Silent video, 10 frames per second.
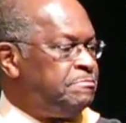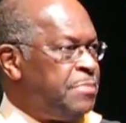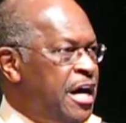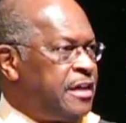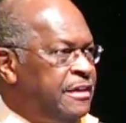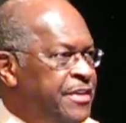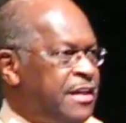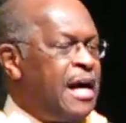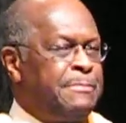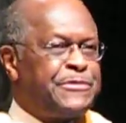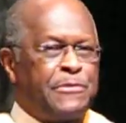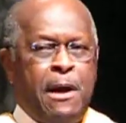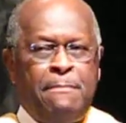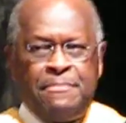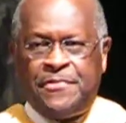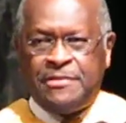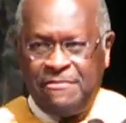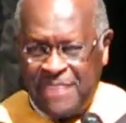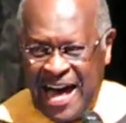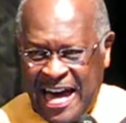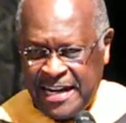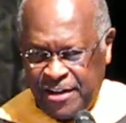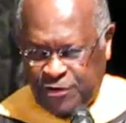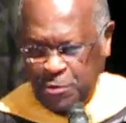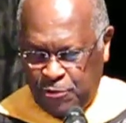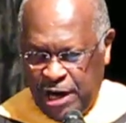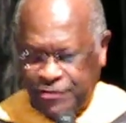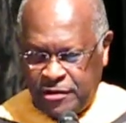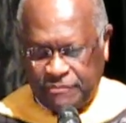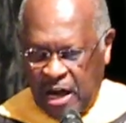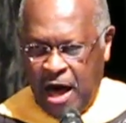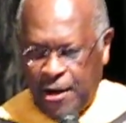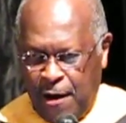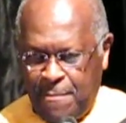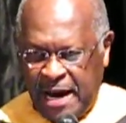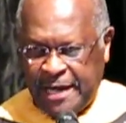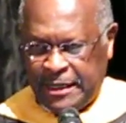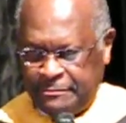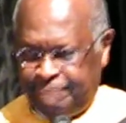Part of it comes from the divine inspiration of God Almighty.